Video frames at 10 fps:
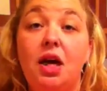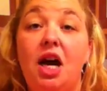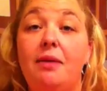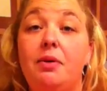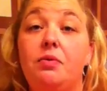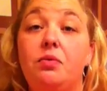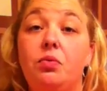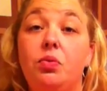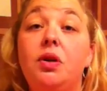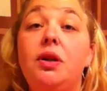I've been
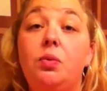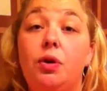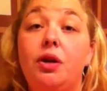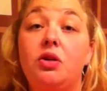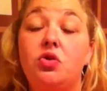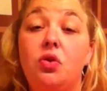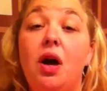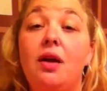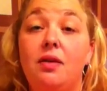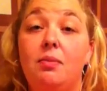really wanting to
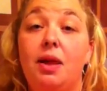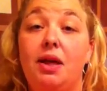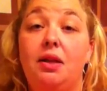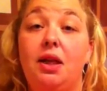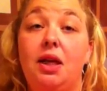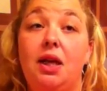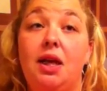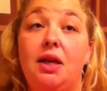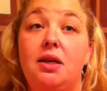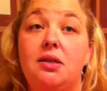try them lately,
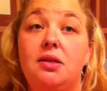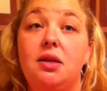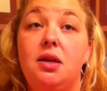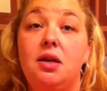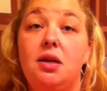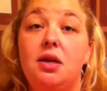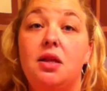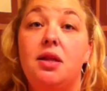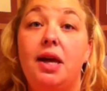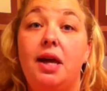and
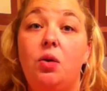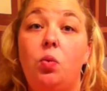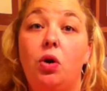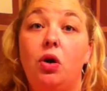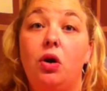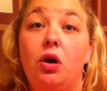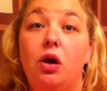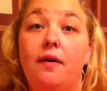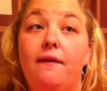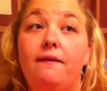they
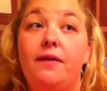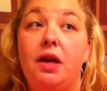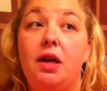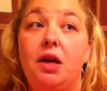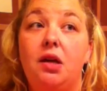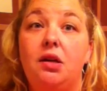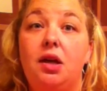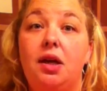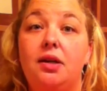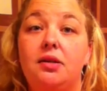were
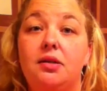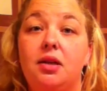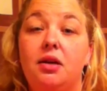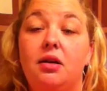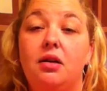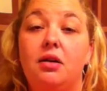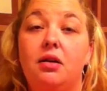fantastic.